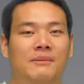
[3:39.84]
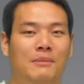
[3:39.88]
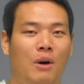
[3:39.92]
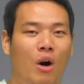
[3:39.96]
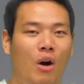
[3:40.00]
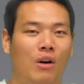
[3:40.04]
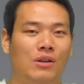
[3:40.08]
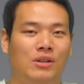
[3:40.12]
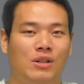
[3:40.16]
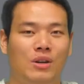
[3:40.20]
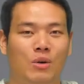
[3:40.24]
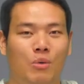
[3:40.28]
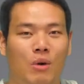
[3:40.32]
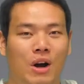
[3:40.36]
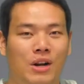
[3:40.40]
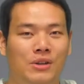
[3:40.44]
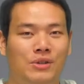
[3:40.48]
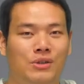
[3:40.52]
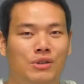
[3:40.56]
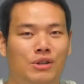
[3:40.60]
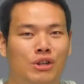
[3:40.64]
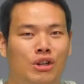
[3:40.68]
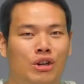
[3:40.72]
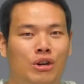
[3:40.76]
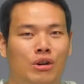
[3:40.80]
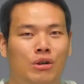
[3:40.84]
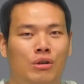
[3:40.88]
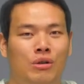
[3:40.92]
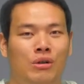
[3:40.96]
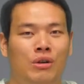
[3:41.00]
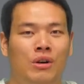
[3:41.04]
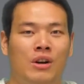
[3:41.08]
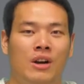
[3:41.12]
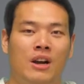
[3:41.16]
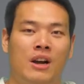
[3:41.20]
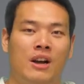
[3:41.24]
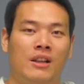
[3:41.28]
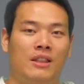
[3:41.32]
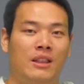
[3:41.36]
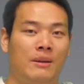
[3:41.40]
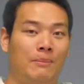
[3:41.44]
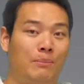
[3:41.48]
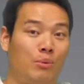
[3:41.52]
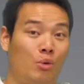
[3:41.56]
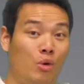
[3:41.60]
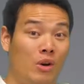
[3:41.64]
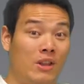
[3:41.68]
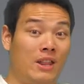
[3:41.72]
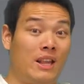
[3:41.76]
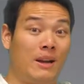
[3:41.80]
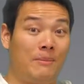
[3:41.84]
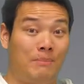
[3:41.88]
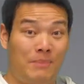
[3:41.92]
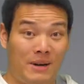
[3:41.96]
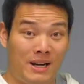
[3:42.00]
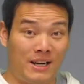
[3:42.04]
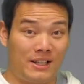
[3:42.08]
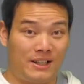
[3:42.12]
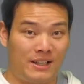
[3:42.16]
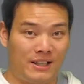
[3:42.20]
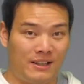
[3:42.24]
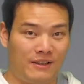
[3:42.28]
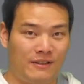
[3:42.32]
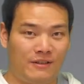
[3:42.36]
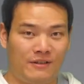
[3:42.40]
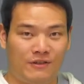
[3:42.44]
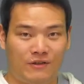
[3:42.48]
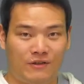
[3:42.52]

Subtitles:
You may also want to know the breathability.